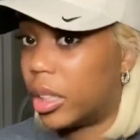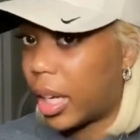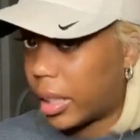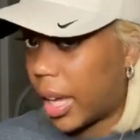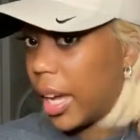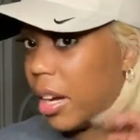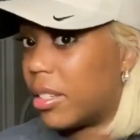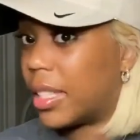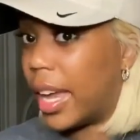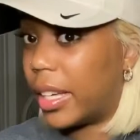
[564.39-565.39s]
Like, the hair
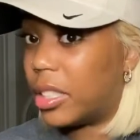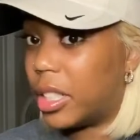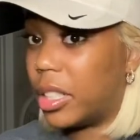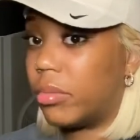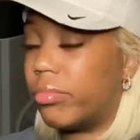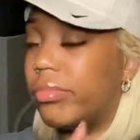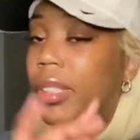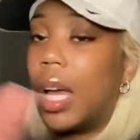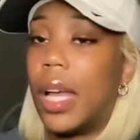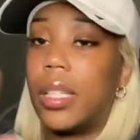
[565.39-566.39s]
is actually,
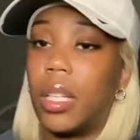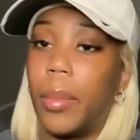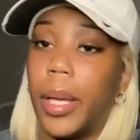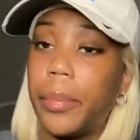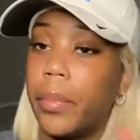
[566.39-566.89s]
I take that back.